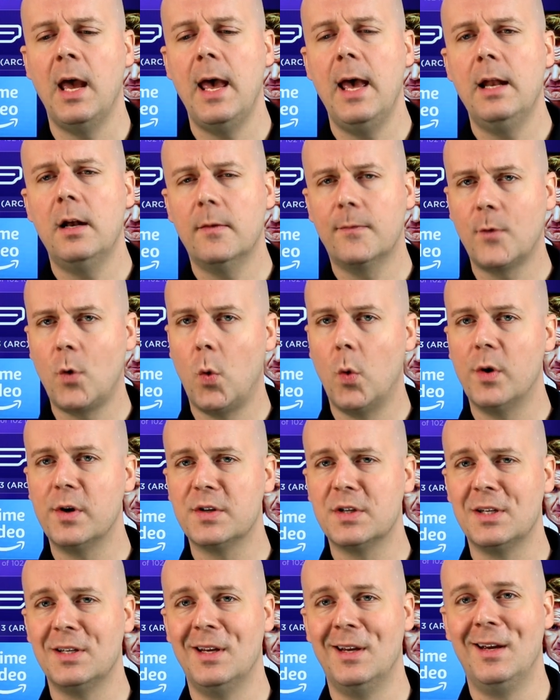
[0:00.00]
And of
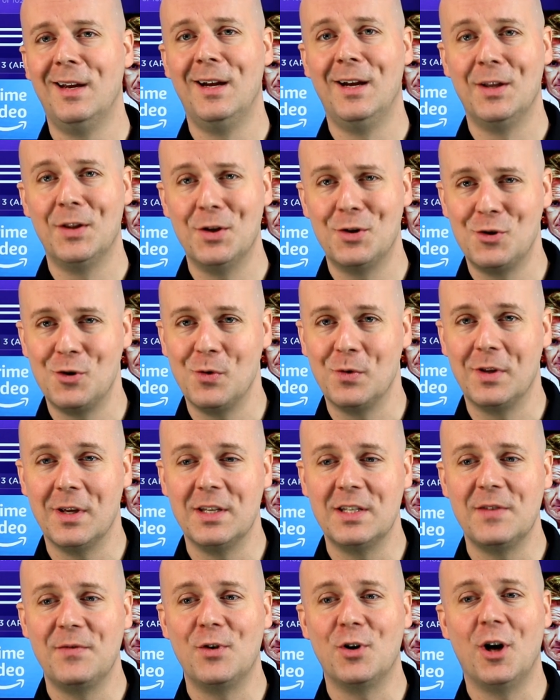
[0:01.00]
course, the truth
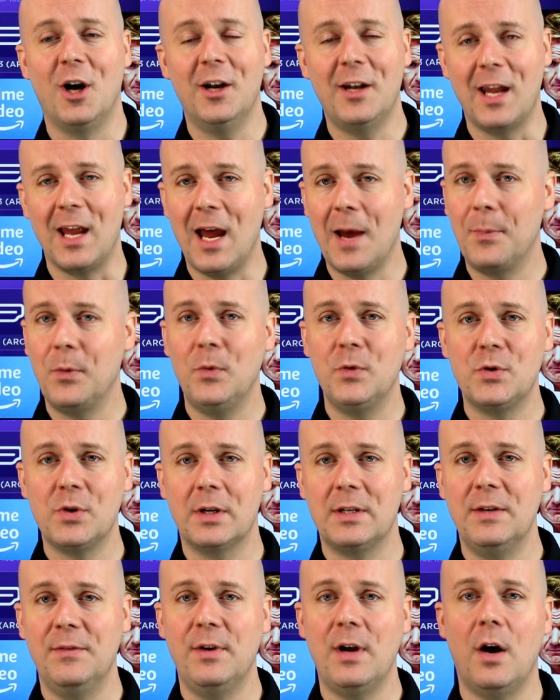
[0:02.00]
is, if you're unhappy with
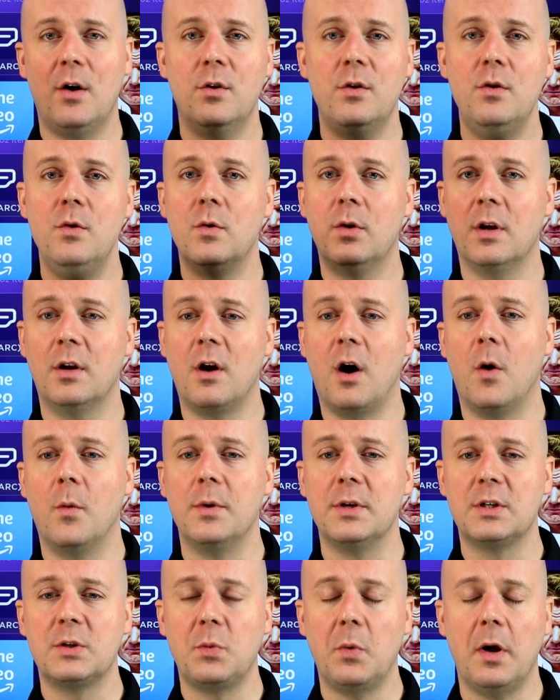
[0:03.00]
DirecTV Now, you can
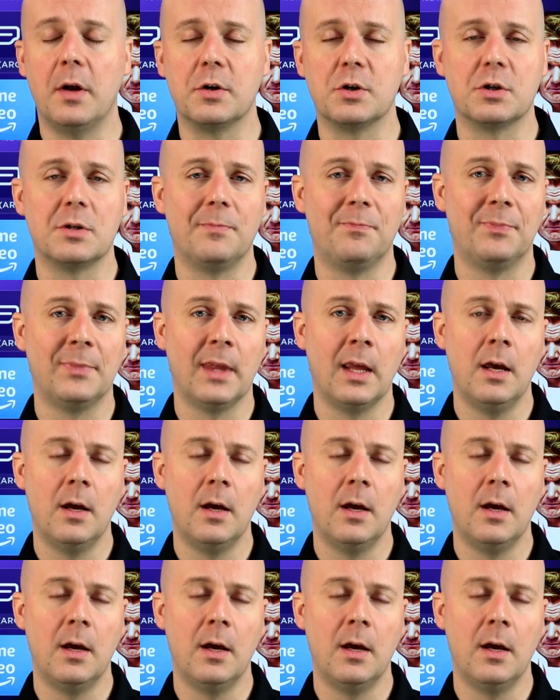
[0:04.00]
always switch.